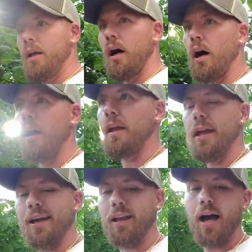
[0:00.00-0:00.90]
it can
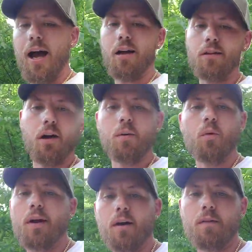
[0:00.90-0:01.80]
get clogged up,
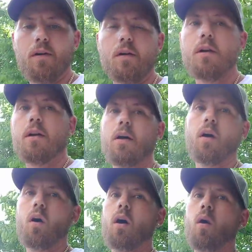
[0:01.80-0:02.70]
whatever,
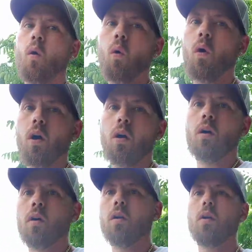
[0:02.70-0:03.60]

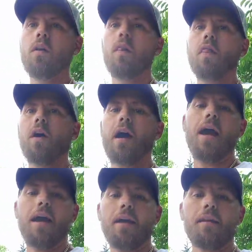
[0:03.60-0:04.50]
or the
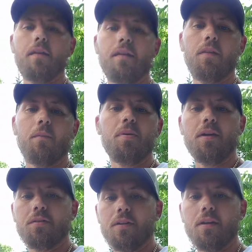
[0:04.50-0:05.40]
head, the
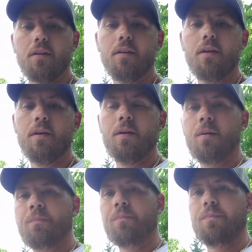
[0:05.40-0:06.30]
piston,
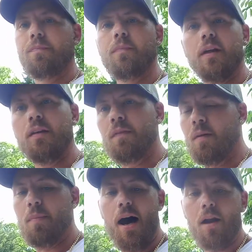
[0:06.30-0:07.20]
even the
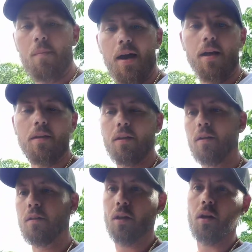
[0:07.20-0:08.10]
bottom end
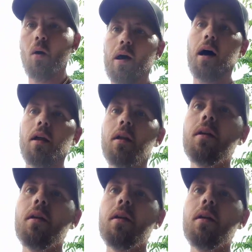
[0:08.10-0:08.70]
can go out.